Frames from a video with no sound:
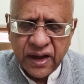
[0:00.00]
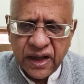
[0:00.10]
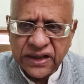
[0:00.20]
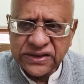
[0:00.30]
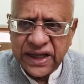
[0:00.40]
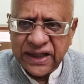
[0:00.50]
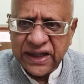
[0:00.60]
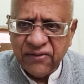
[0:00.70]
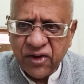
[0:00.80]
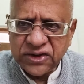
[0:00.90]
is that
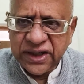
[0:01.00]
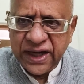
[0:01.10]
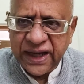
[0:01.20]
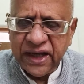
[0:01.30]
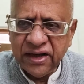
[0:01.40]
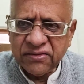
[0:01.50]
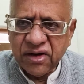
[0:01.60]
there was a line